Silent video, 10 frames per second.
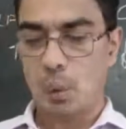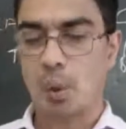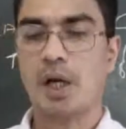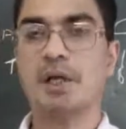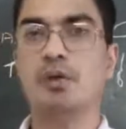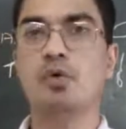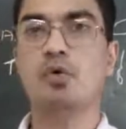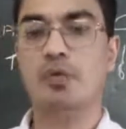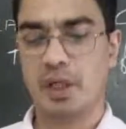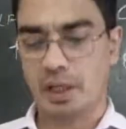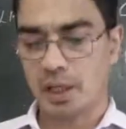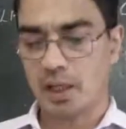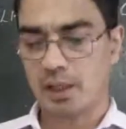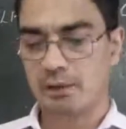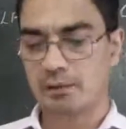Why do we
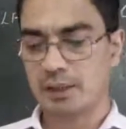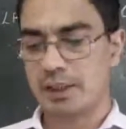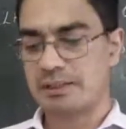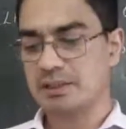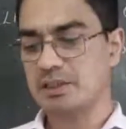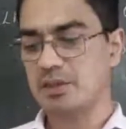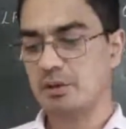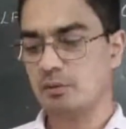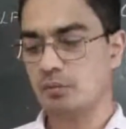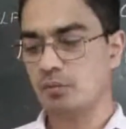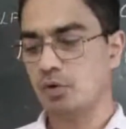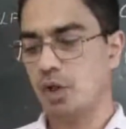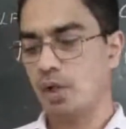have a system